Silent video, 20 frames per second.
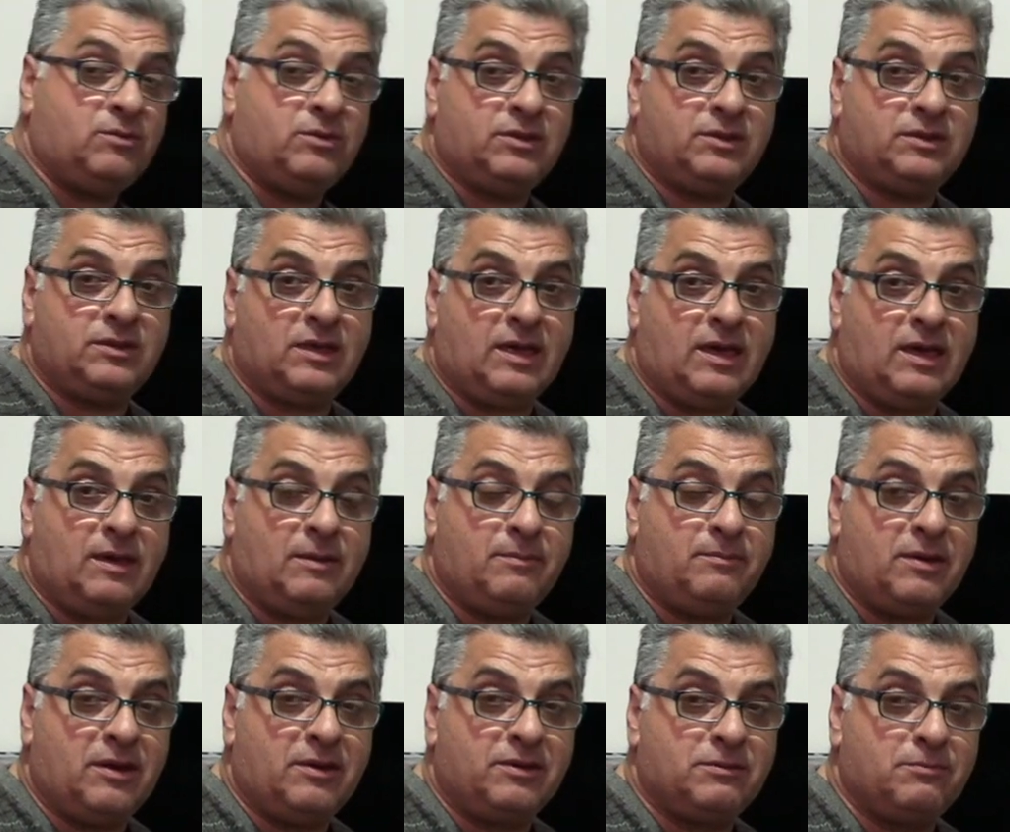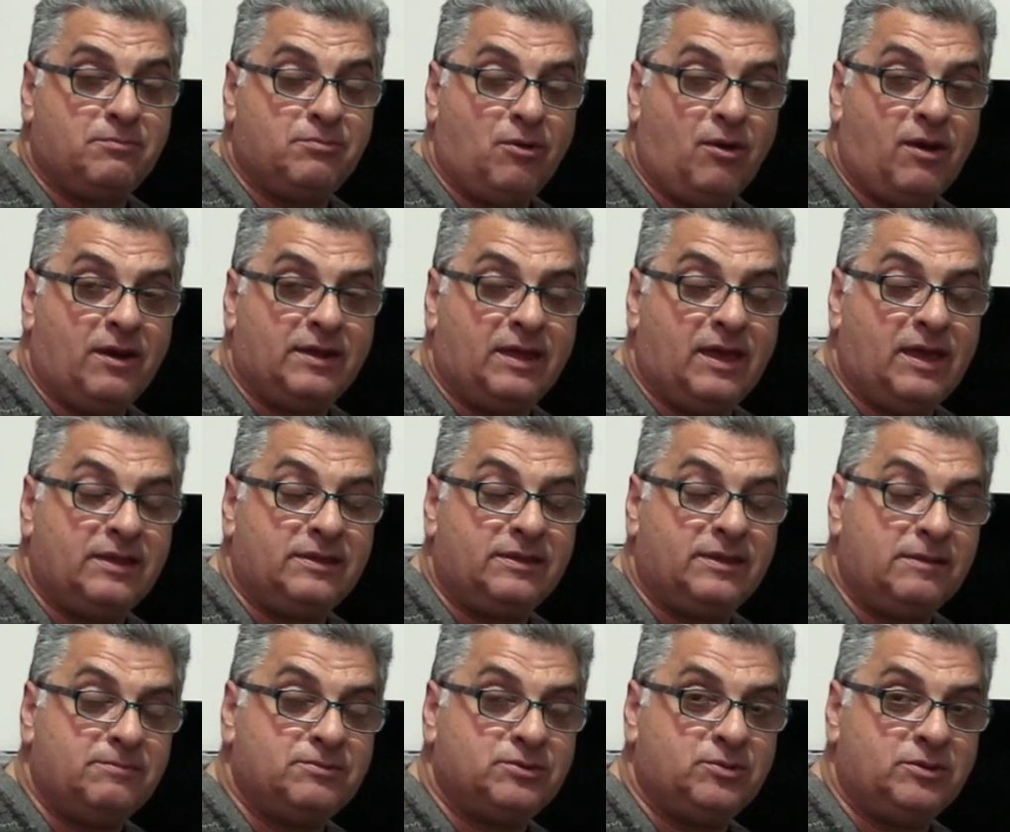with both bright and
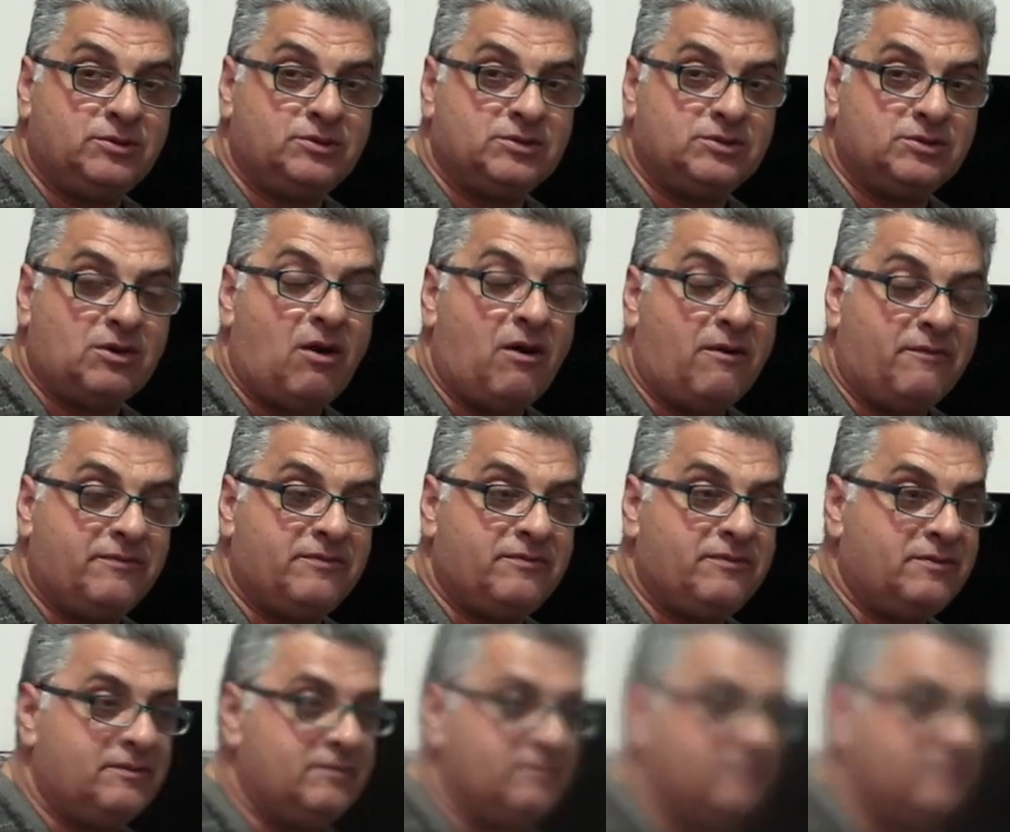deep switches off.